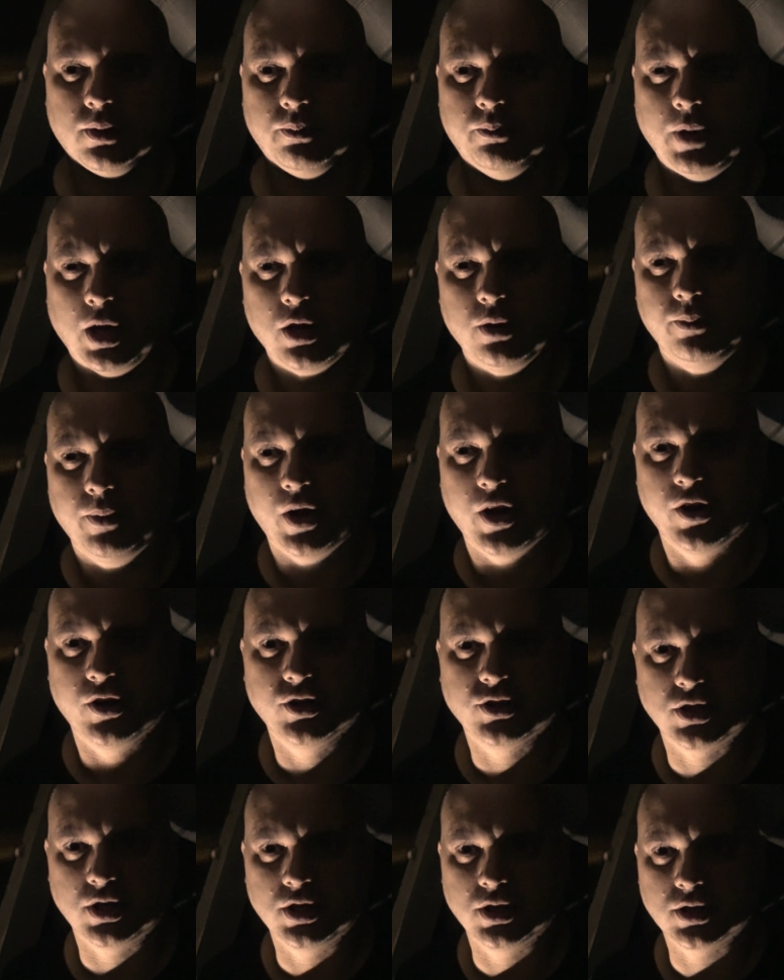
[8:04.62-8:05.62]
Michael
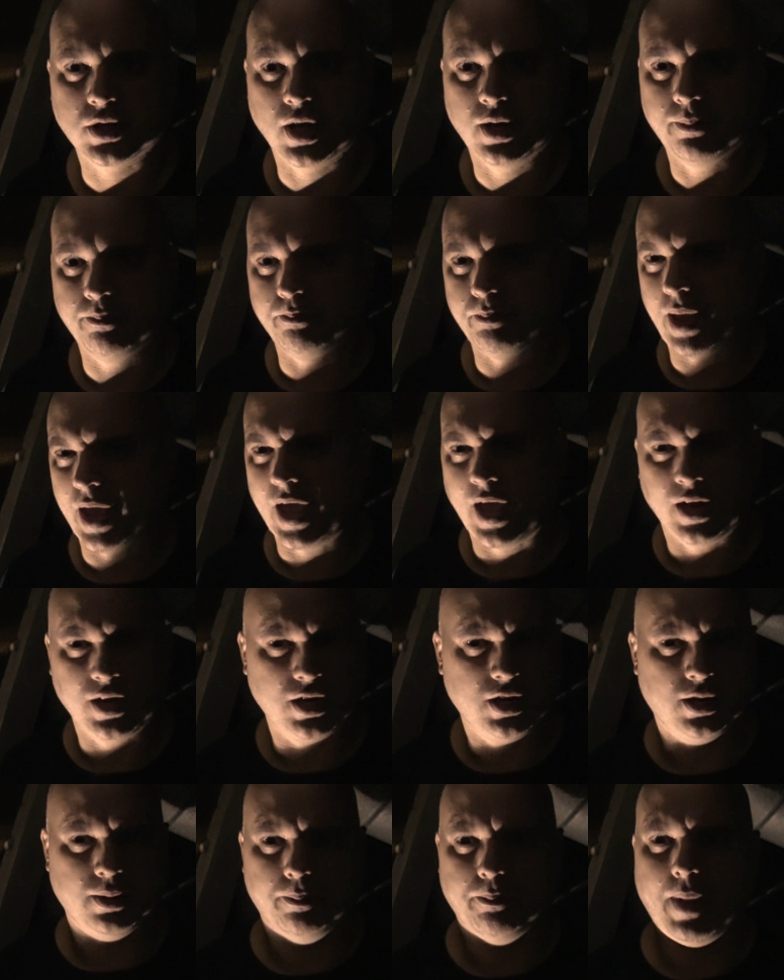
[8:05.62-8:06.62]
Myers is a man
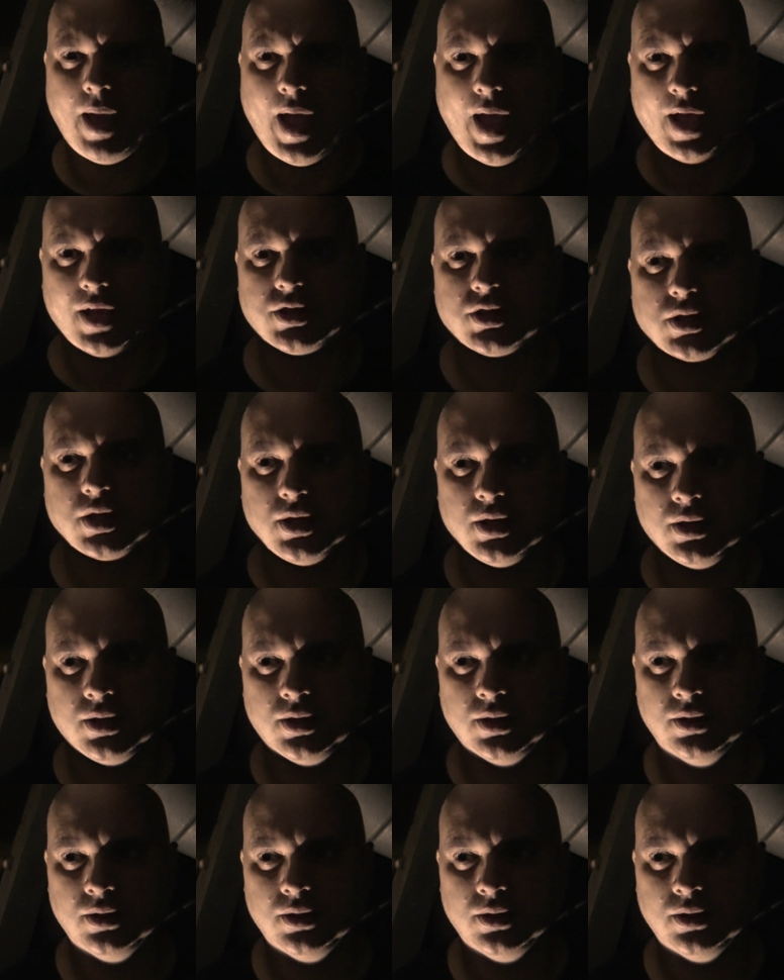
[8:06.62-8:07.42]
in a mask.